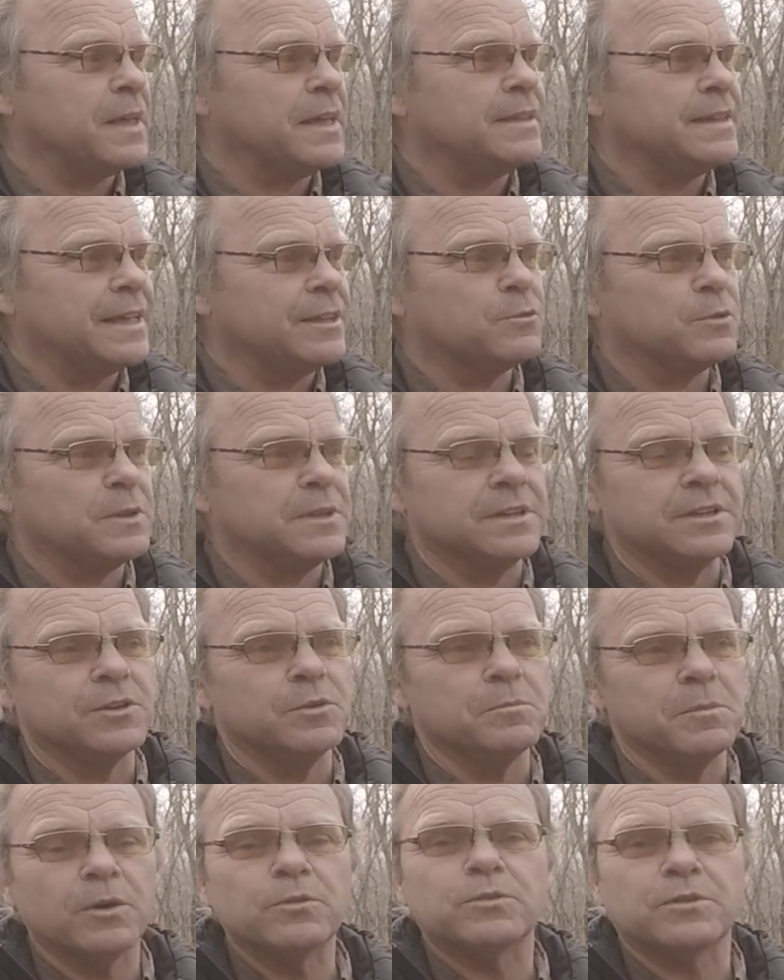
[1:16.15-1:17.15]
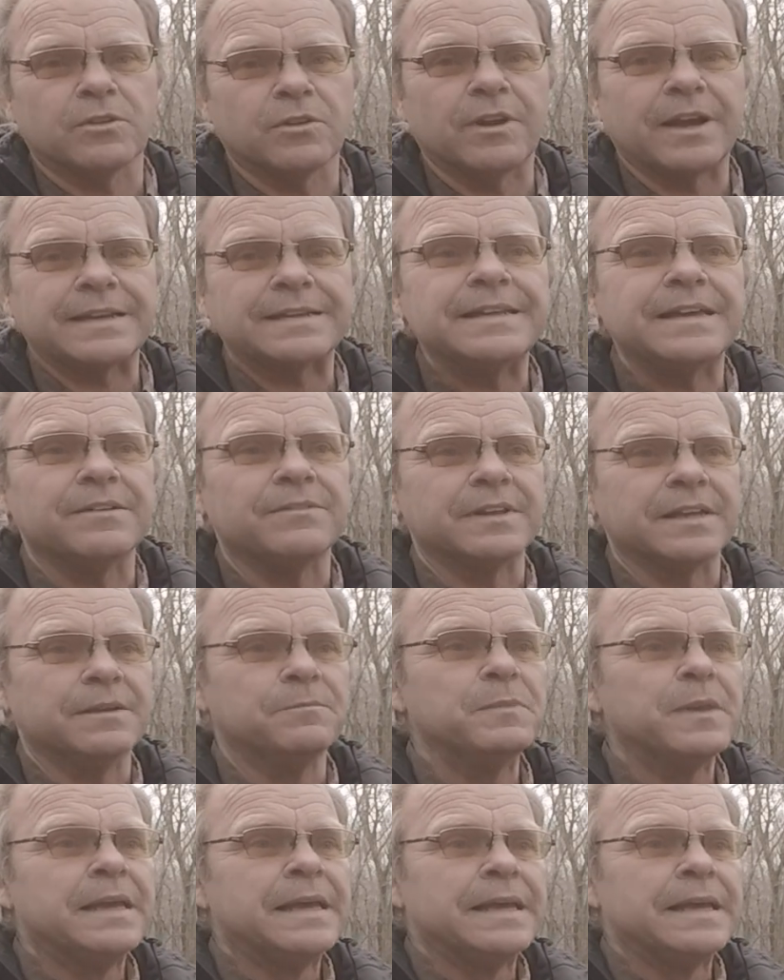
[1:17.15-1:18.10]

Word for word: and that's when they do most of their activity.